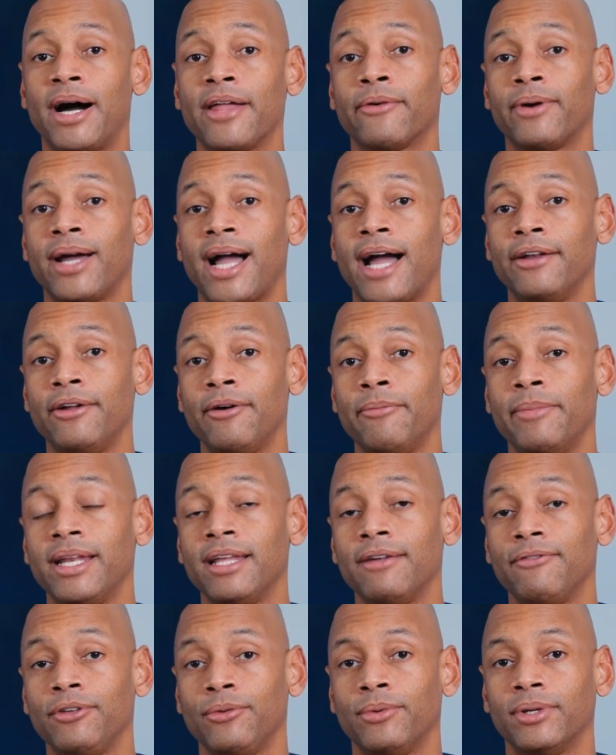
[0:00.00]
by the way, I know
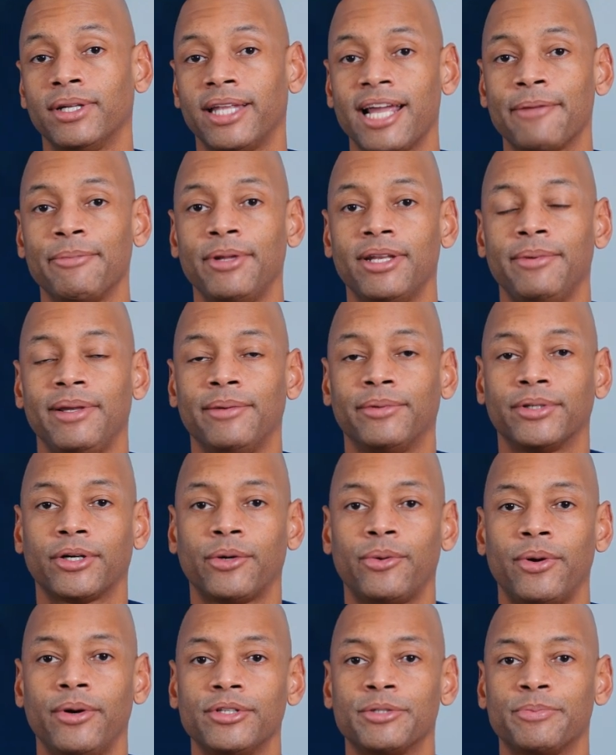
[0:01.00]
many of you would like me to be able to
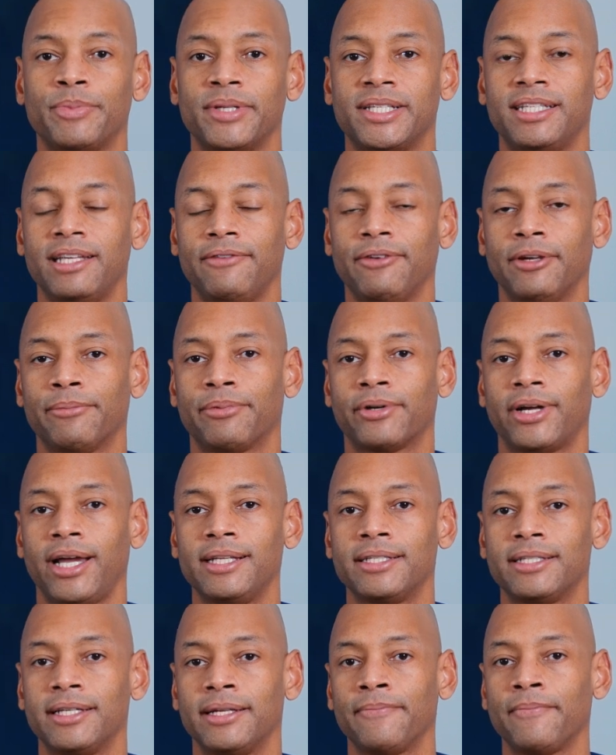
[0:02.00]
quote specific
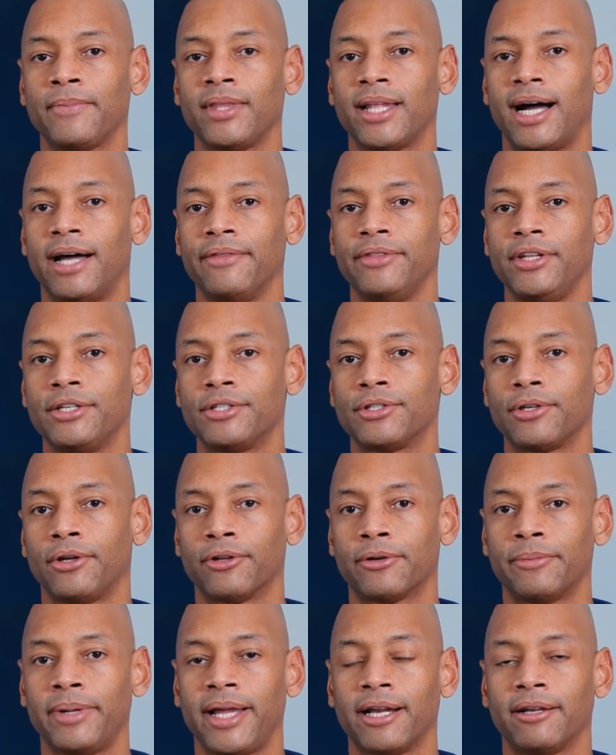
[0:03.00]
pricing on these
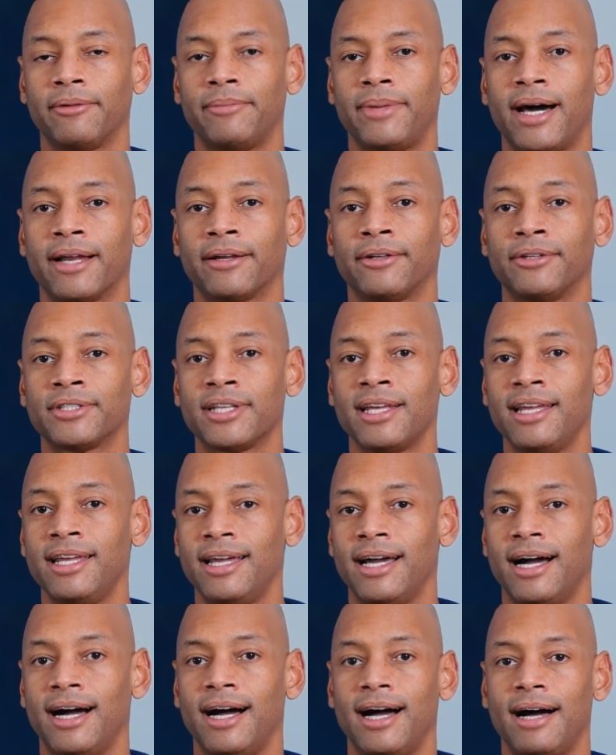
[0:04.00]
solar panel models.
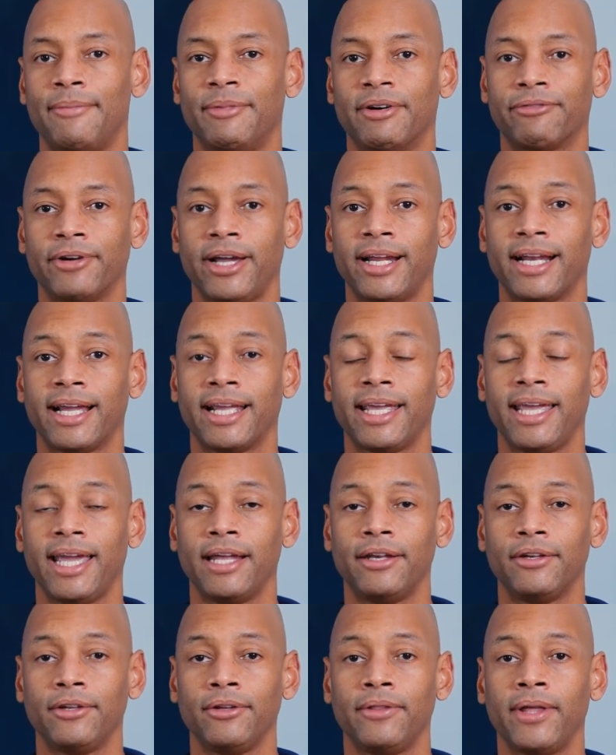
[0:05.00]
Uh, I'm afraid I
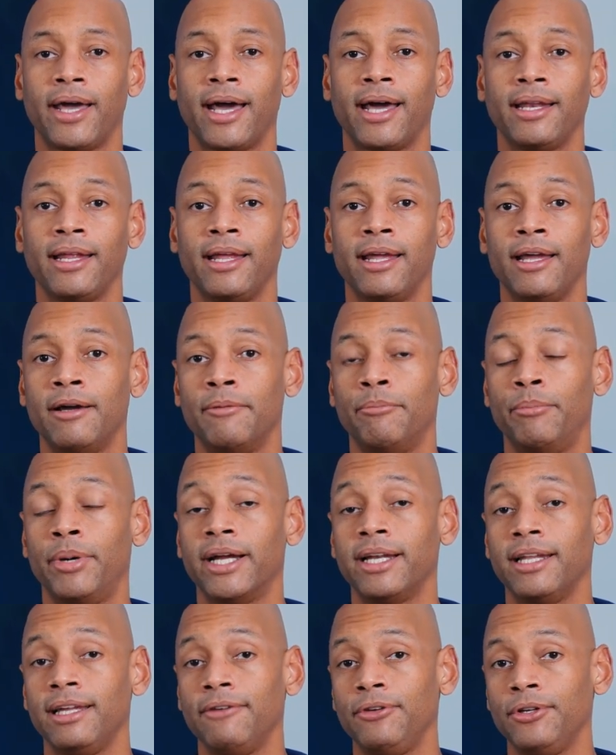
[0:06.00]
can't do that.
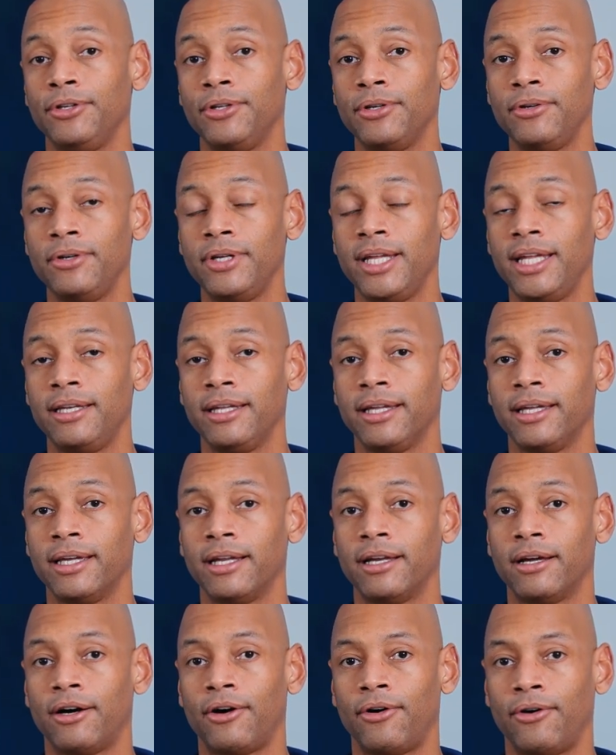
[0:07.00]
But if you do need to
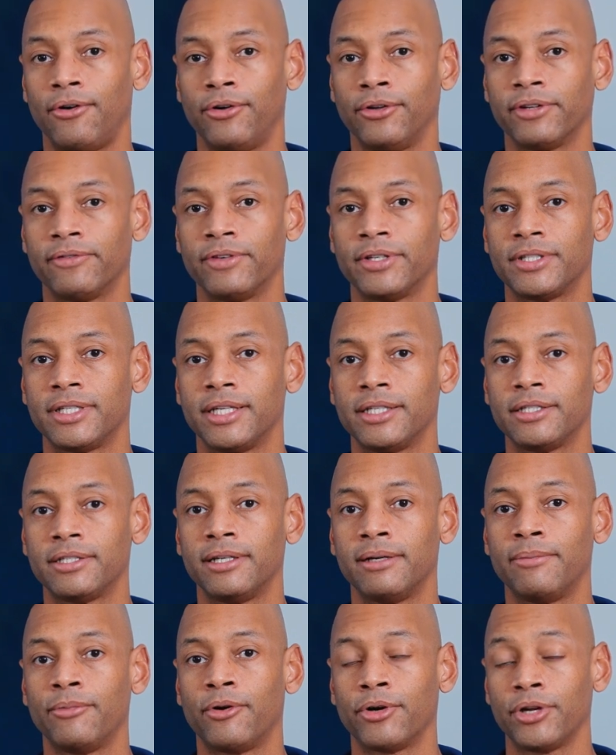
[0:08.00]
get a hold of a
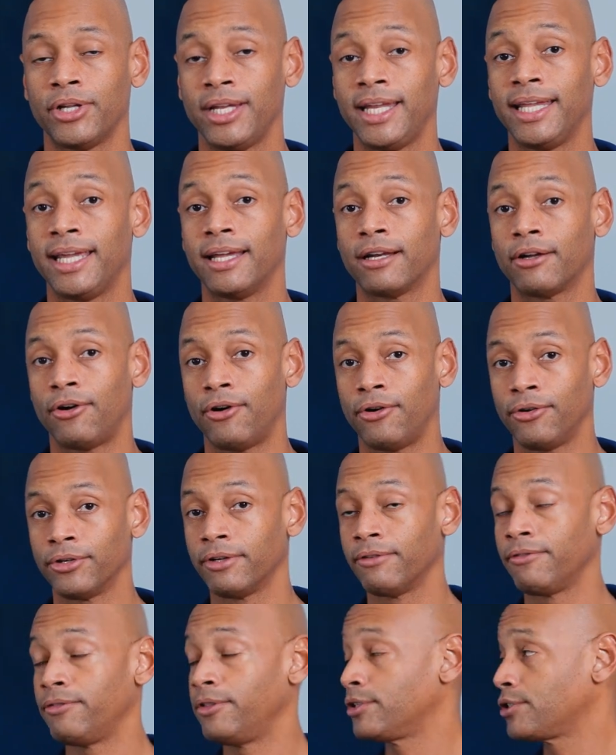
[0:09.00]
system, or you need to get a hold
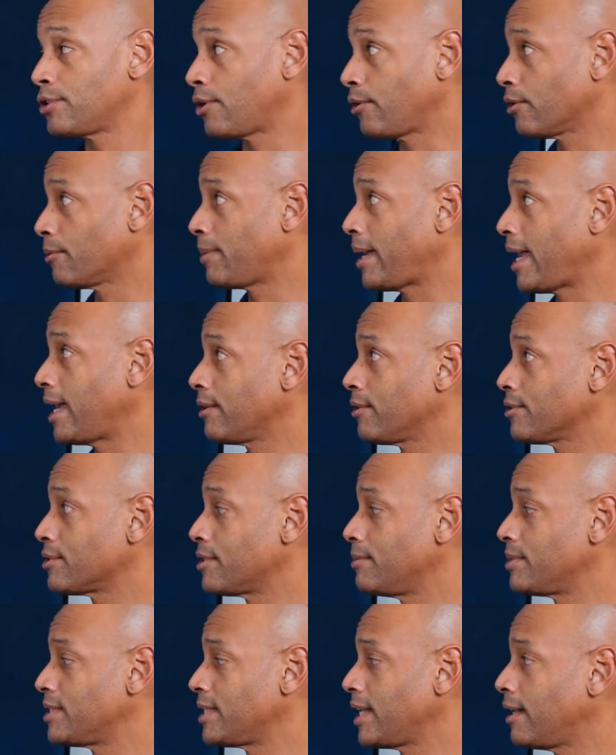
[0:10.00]
of the solar panels
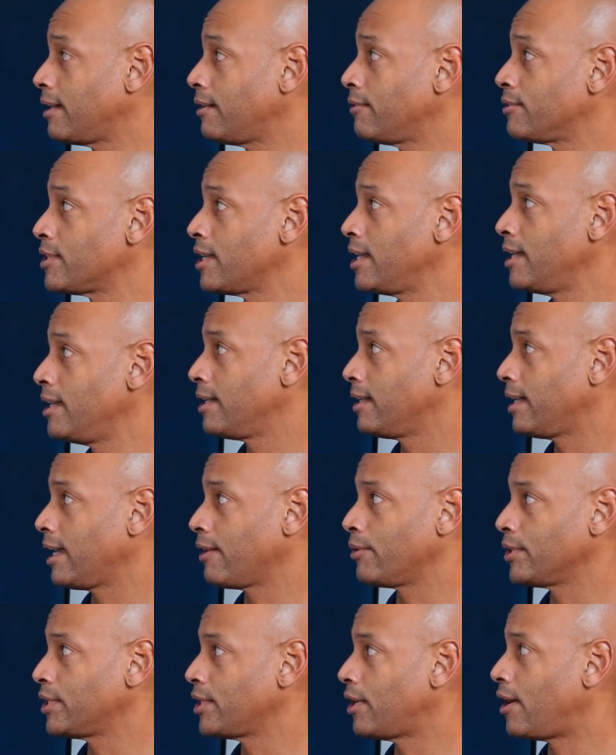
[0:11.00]
themselves,
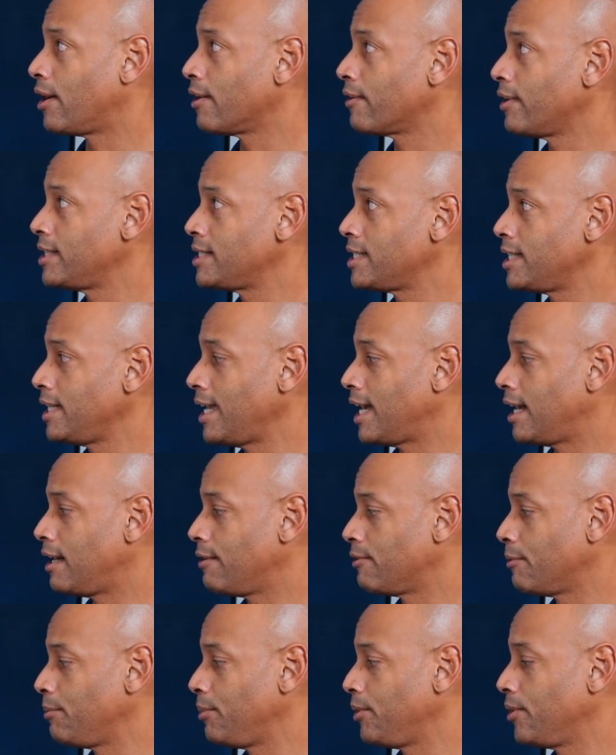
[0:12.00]
like with the R E C
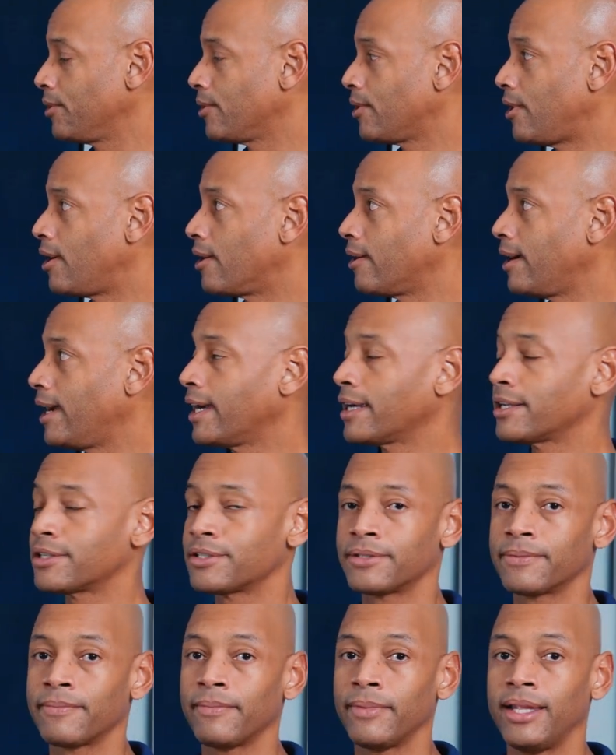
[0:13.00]
Alpha Pure-R
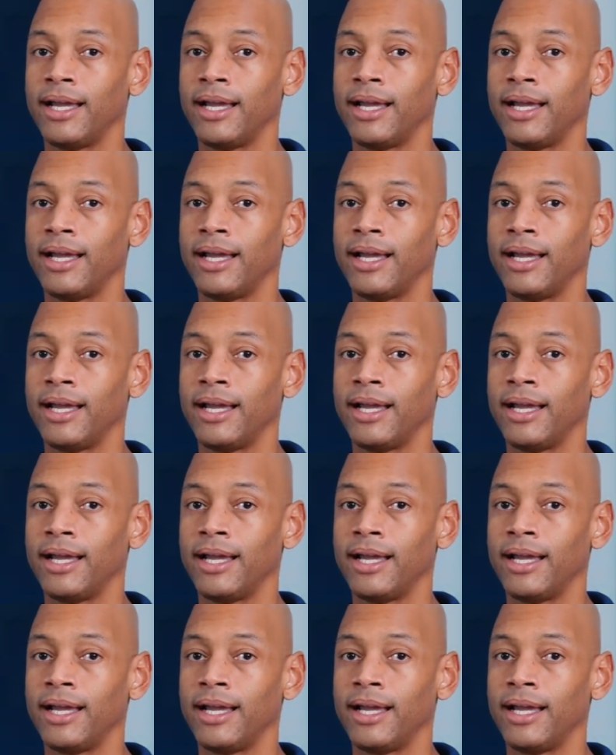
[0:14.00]
X